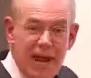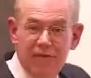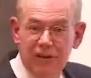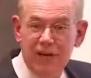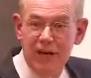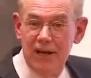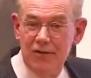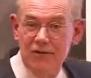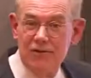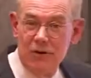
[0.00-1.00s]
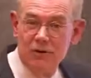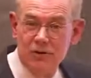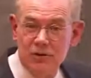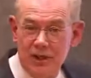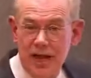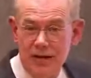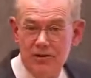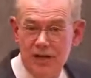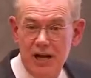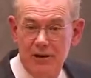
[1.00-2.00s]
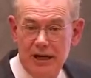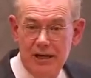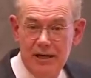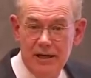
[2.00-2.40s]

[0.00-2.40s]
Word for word: heavily into social engineering.